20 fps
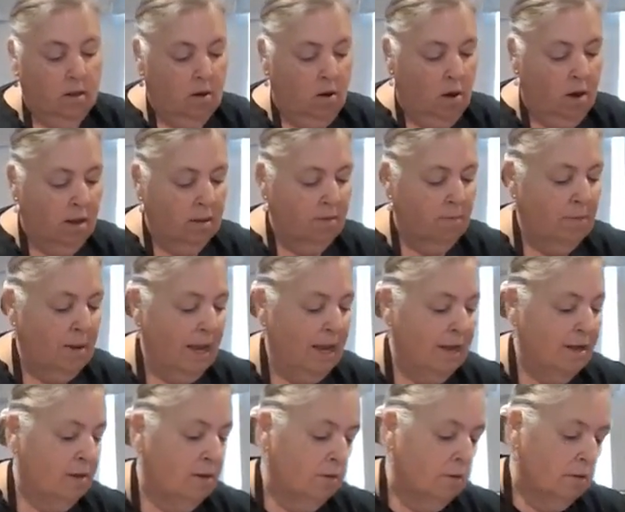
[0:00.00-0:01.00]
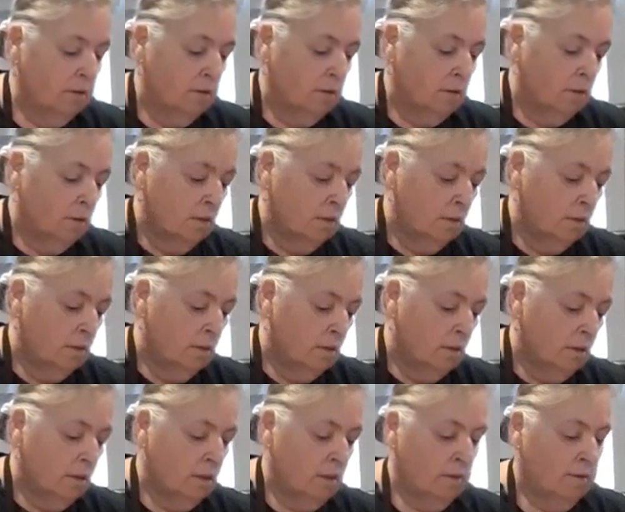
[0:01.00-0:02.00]
on the bagel.
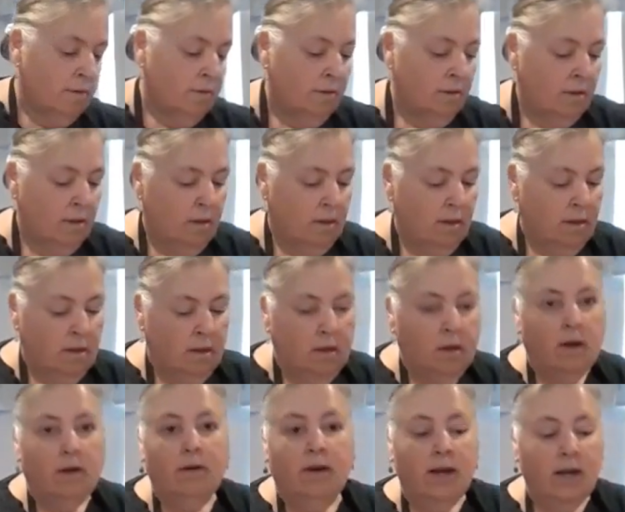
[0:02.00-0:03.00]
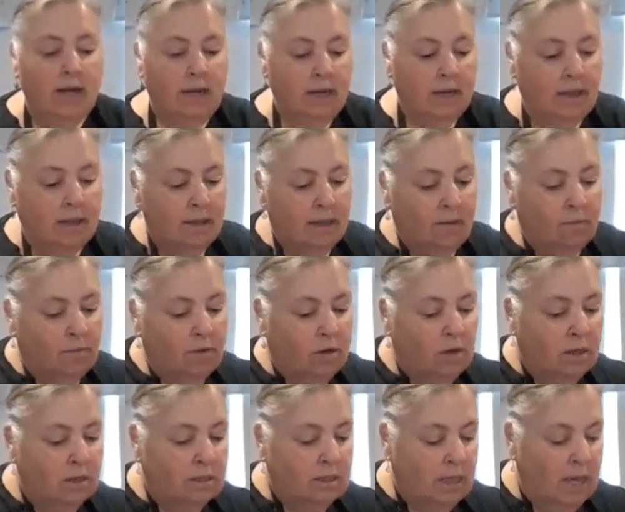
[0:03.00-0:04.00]
All right, and then we're
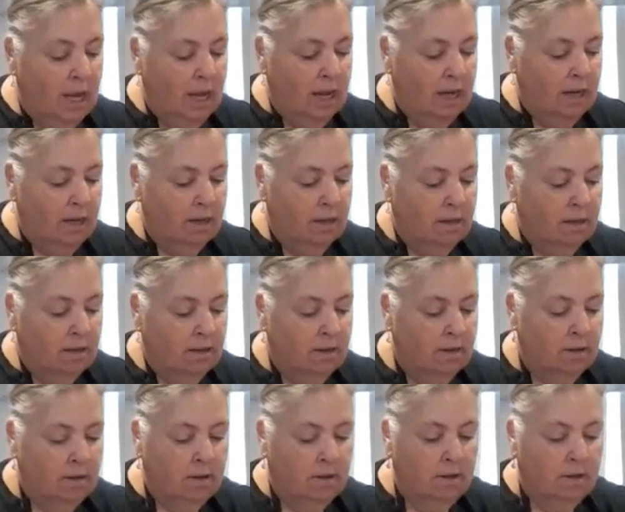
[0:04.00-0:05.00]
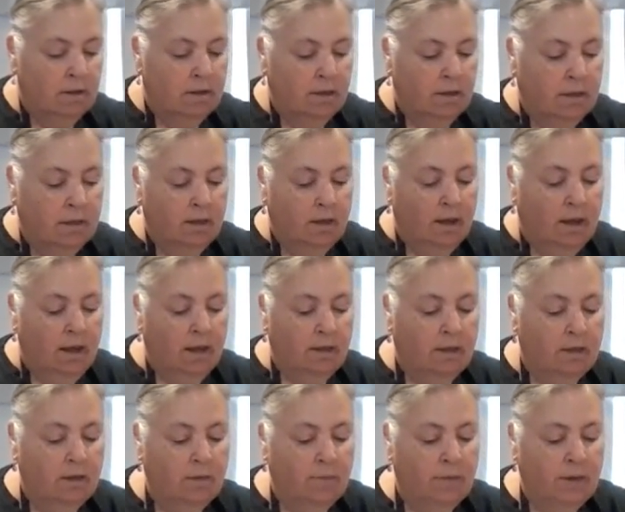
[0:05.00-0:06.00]
going to take a
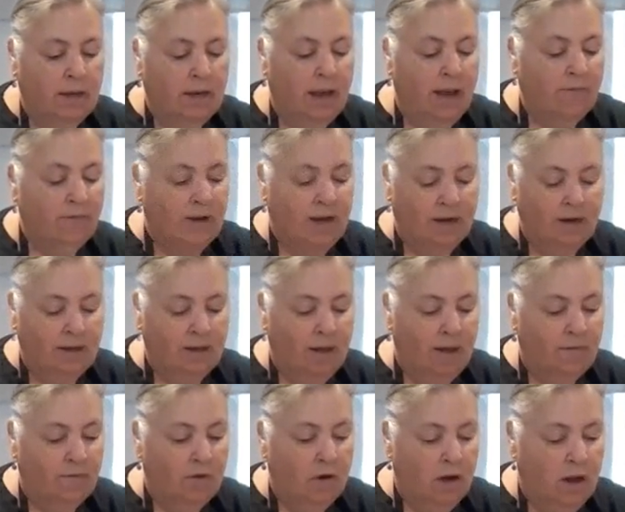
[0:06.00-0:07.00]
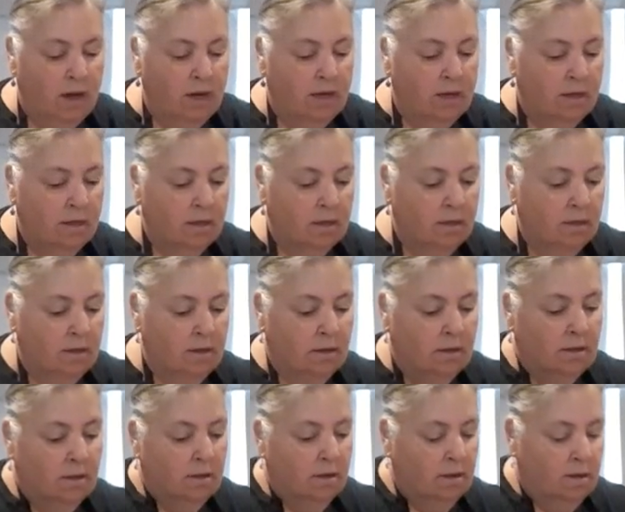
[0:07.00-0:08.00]
little bit, I've got a glove on,
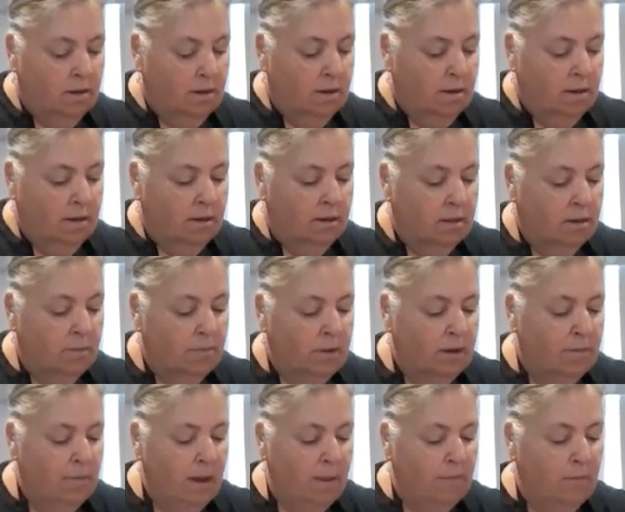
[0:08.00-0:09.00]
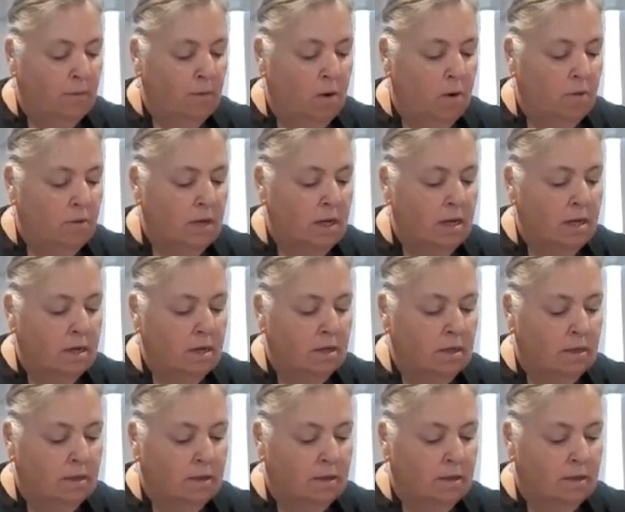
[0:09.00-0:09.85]
a little bit of pepperoni,